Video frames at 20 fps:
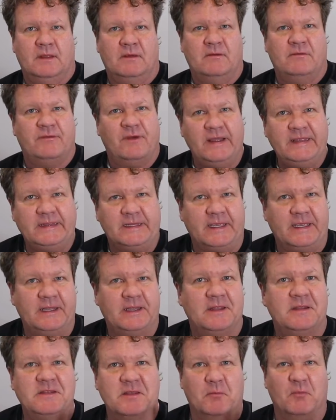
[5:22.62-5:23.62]
Finally,
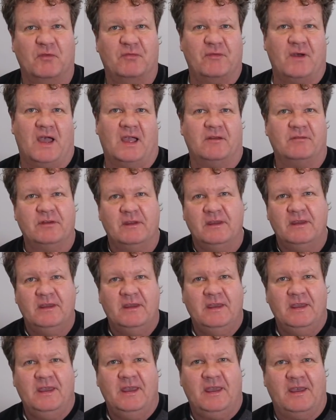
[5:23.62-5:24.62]
number 5,
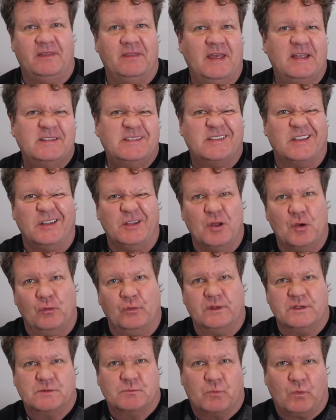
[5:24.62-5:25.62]
and that's to know
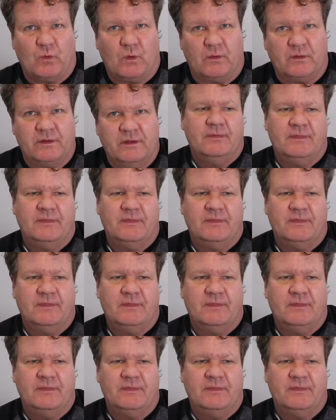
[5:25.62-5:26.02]
the sport.